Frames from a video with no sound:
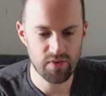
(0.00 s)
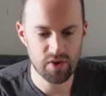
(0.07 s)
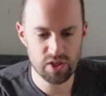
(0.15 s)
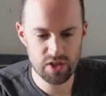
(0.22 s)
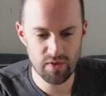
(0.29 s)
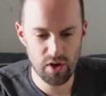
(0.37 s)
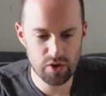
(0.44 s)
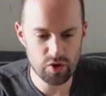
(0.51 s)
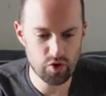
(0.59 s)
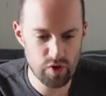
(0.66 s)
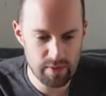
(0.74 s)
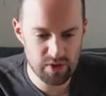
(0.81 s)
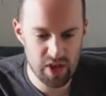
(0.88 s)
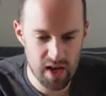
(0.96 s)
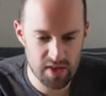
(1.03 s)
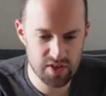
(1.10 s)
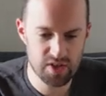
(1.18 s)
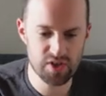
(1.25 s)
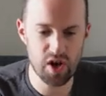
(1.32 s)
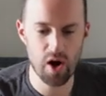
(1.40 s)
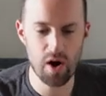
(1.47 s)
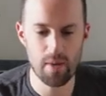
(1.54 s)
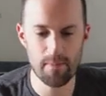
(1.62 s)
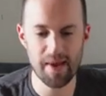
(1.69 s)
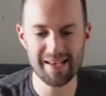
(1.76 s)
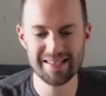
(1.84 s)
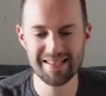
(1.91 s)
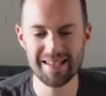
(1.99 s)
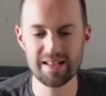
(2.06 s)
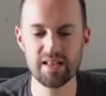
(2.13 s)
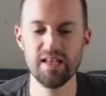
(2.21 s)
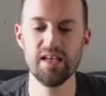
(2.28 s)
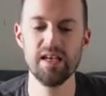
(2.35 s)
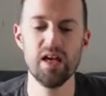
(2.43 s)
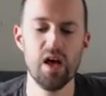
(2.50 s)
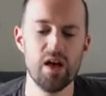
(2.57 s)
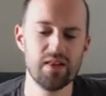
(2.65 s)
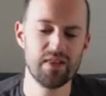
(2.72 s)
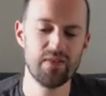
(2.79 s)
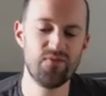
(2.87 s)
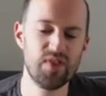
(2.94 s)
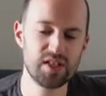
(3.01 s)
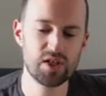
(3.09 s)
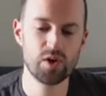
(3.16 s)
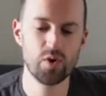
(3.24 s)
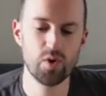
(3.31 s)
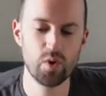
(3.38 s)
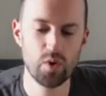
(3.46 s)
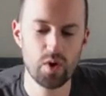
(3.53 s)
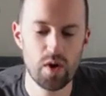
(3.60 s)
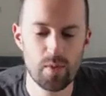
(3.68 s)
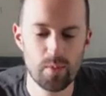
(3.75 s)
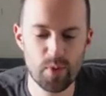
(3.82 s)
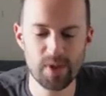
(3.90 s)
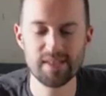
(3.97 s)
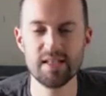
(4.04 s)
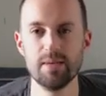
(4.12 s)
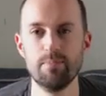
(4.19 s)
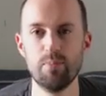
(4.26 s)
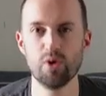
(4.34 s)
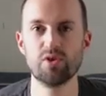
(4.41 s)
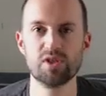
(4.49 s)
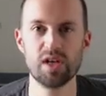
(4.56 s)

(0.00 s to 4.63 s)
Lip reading: First of all, trim sizes are basically the physical printed book